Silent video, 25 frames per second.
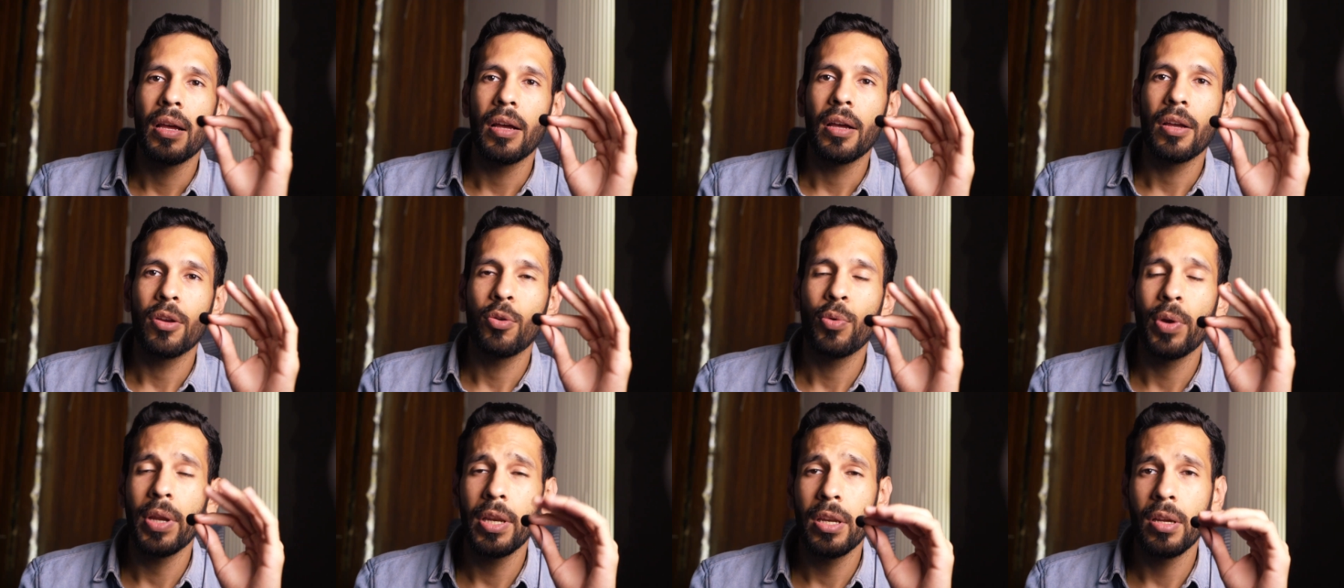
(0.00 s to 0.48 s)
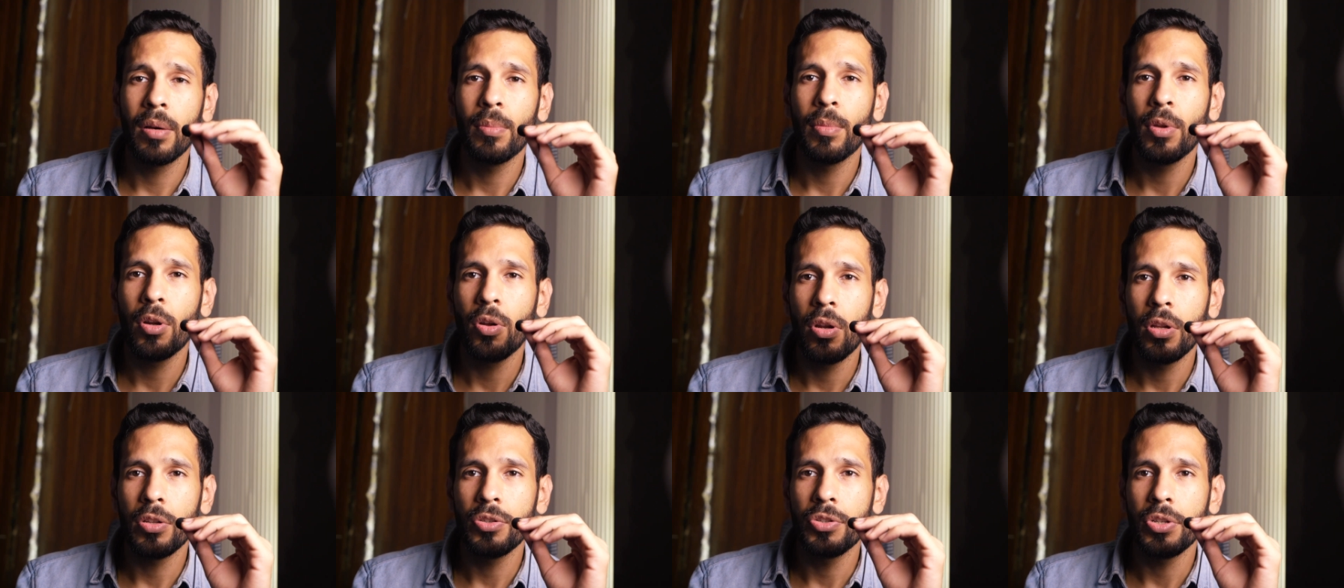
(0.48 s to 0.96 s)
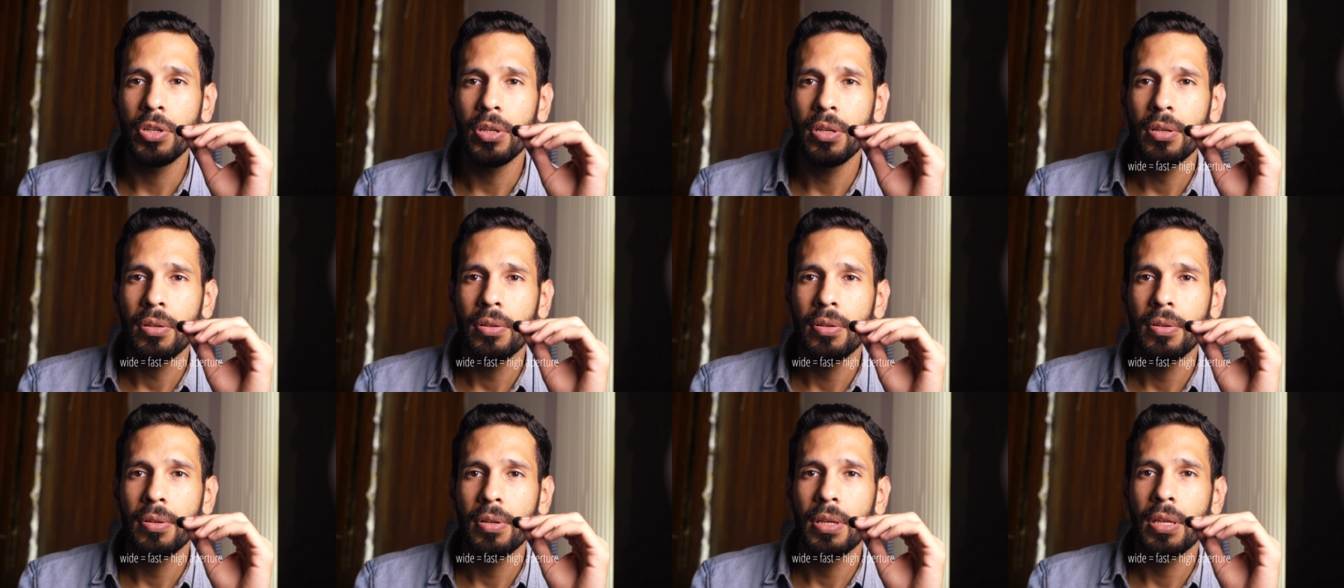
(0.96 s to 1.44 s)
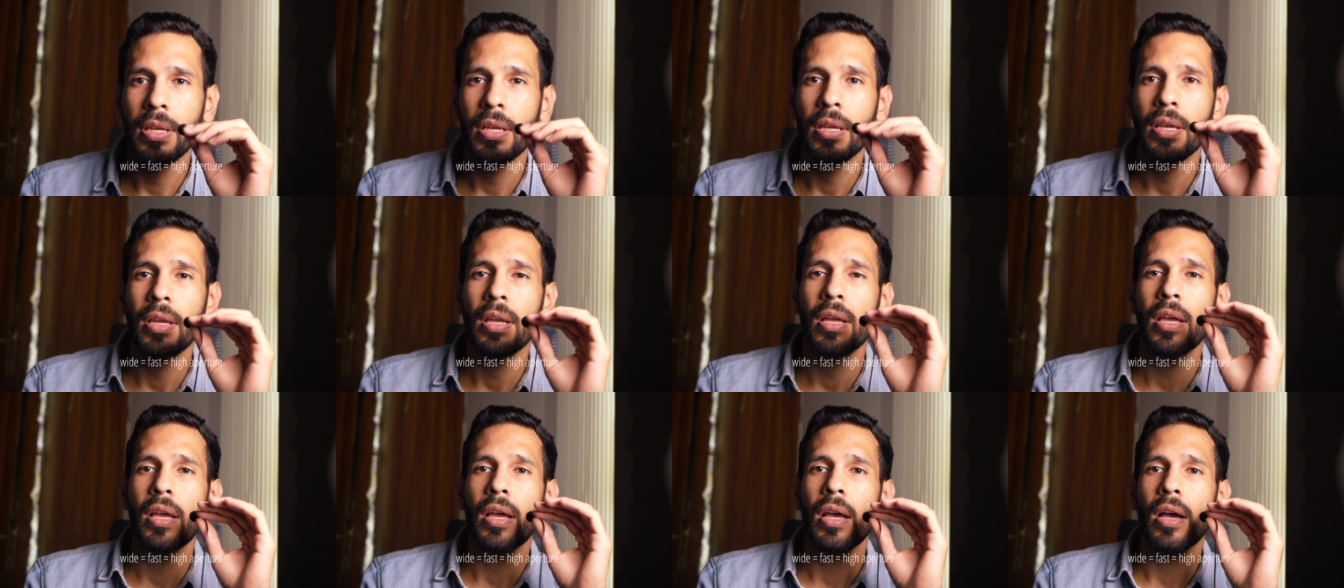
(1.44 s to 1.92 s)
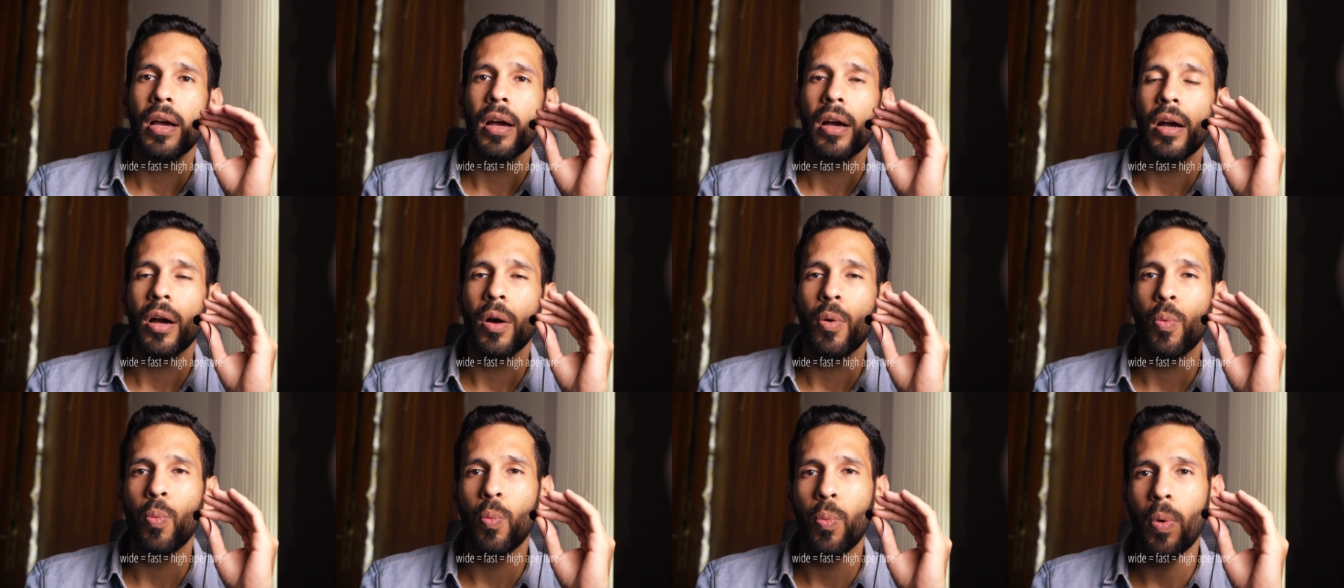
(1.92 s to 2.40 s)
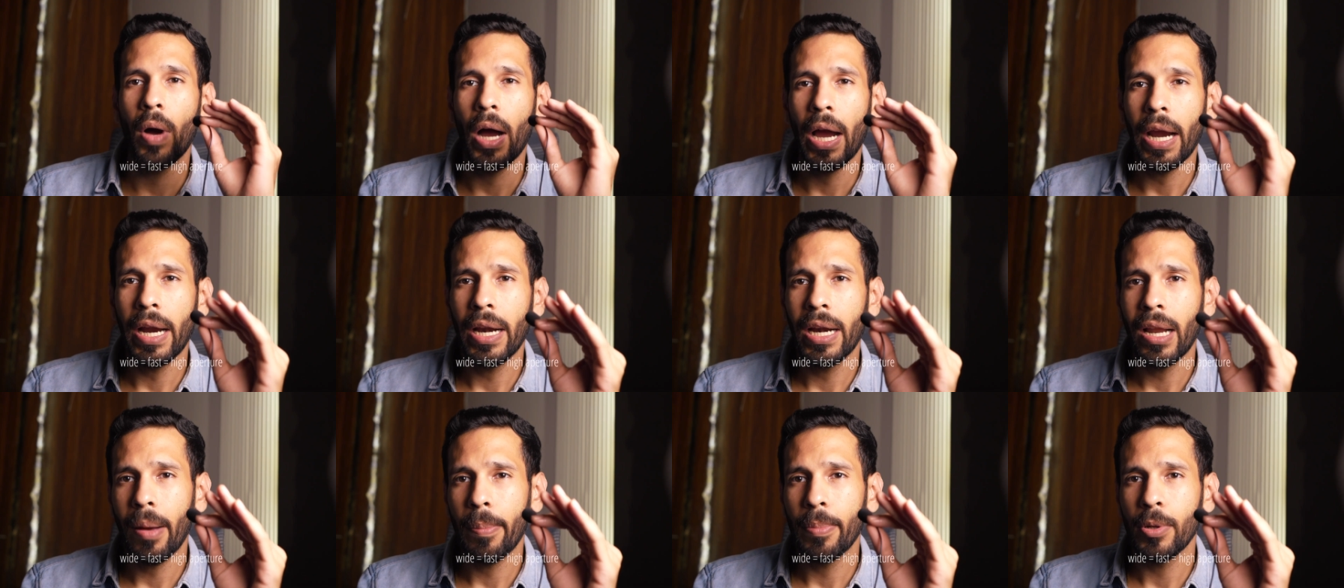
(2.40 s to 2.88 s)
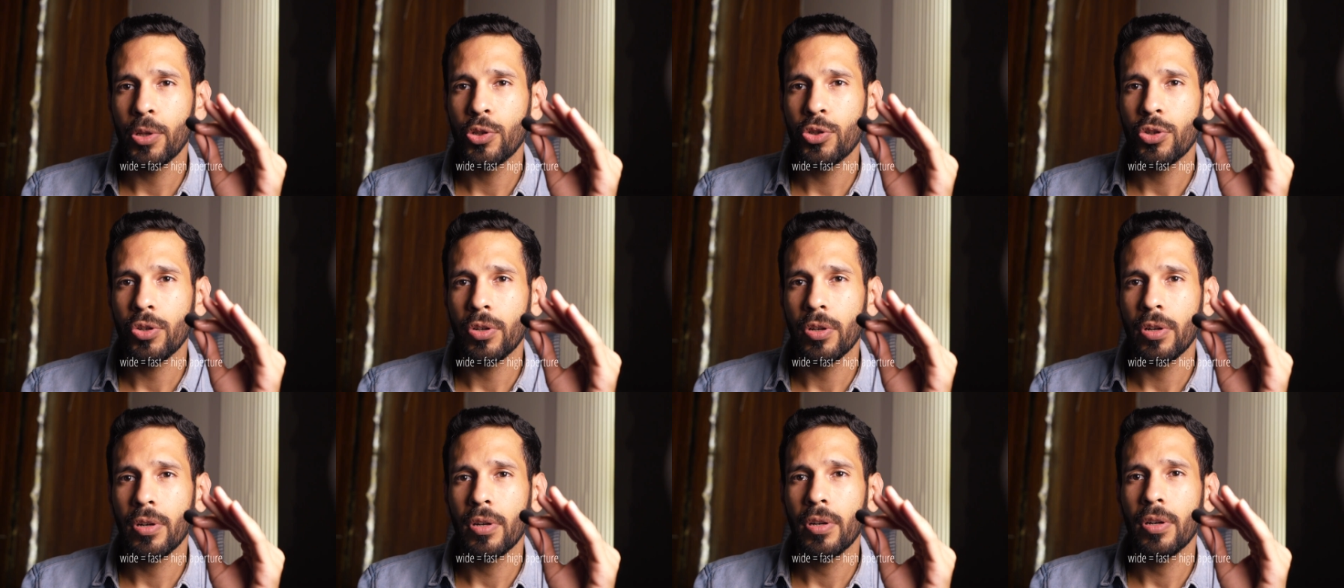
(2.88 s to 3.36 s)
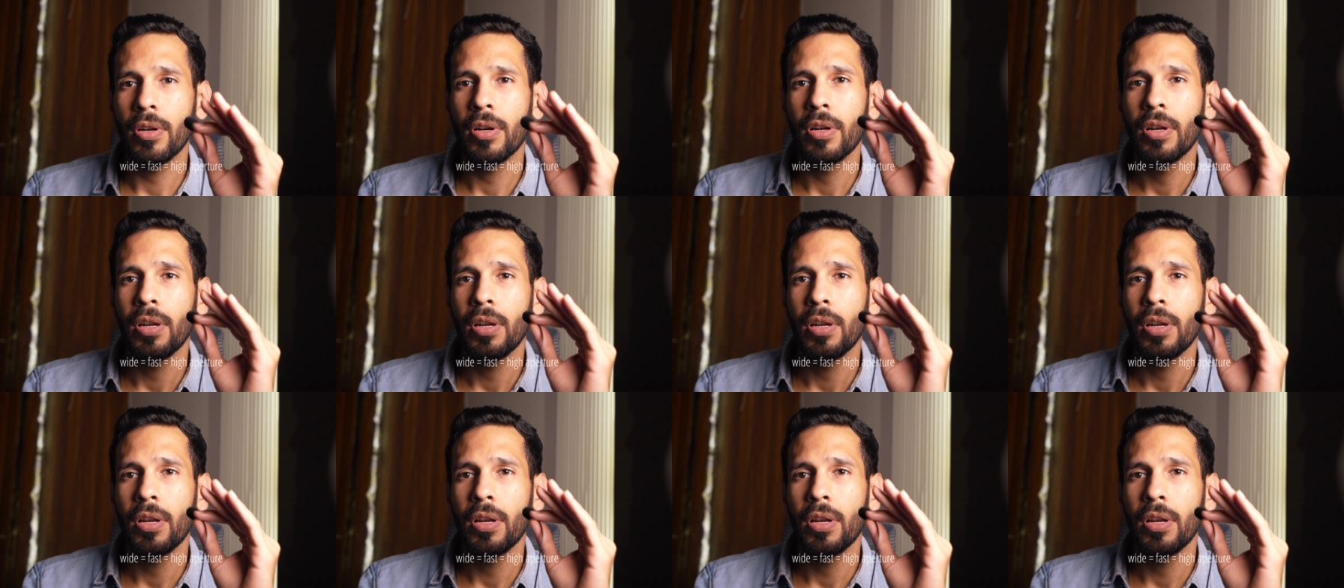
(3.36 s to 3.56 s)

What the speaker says: Quick terminology: a wide aperture,